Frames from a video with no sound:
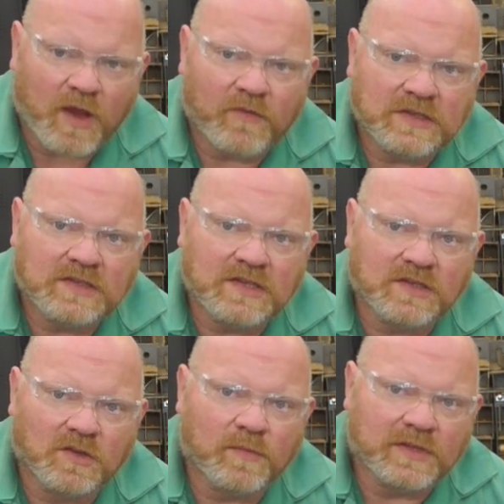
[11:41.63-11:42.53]
obviously is
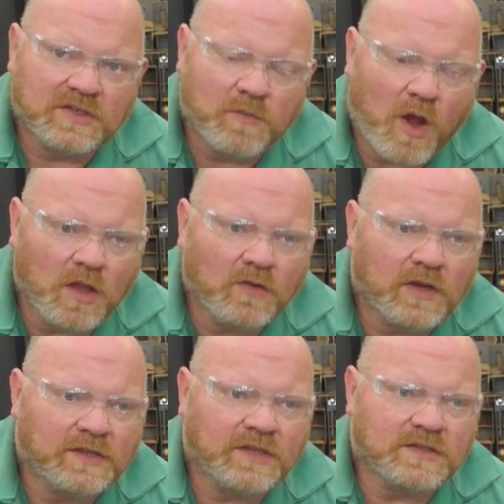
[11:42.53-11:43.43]
a little bit
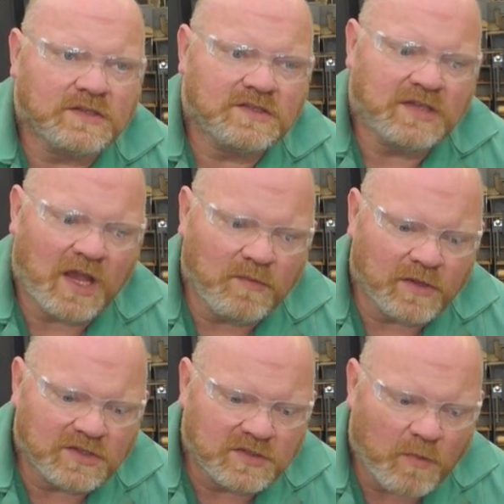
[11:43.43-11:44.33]
smaller. It doesn't sound
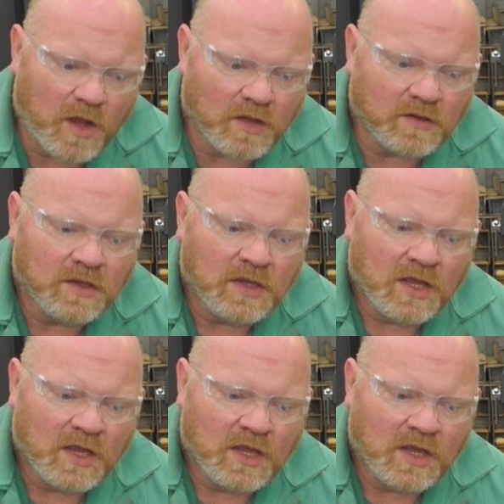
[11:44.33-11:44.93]
much smaller,